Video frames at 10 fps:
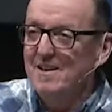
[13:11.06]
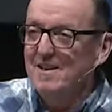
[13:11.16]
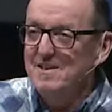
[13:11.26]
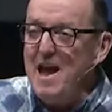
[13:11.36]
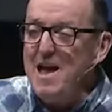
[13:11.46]

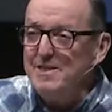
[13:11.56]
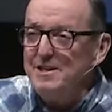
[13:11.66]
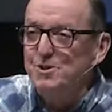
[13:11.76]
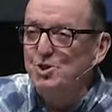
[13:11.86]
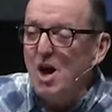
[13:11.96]
Yeah,
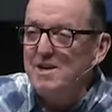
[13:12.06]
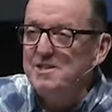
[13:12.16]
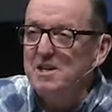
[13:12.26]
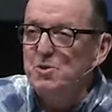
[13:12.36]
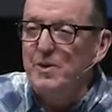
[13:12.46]
that's John
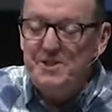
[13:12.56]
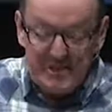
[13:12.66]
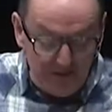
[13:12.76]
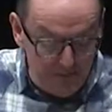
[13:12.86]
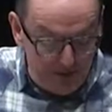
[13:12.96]

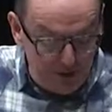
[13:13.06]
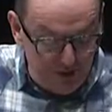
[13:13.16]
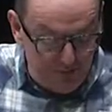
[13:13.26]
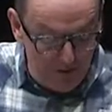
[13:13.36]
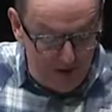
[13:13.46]
10:27. My
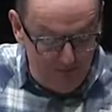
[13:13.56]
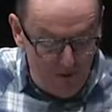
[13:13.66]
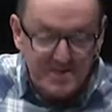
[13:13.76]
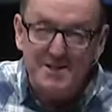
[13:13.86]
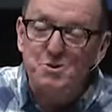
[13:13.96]
sheep hear my
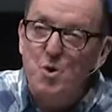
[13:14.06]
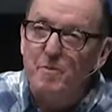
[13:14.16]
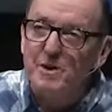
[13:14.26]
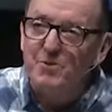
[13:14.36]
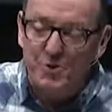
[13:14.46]
voice. That's
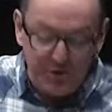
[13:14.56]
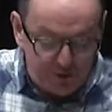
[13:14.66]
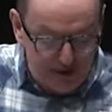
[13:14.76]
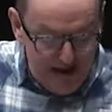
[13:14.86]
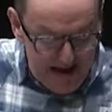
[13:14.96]
normative
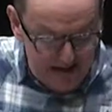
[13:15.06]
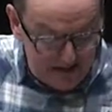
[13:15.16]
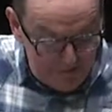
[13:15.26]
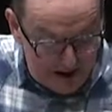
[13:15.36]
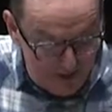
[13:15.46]

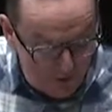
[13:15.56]
Christianity, by the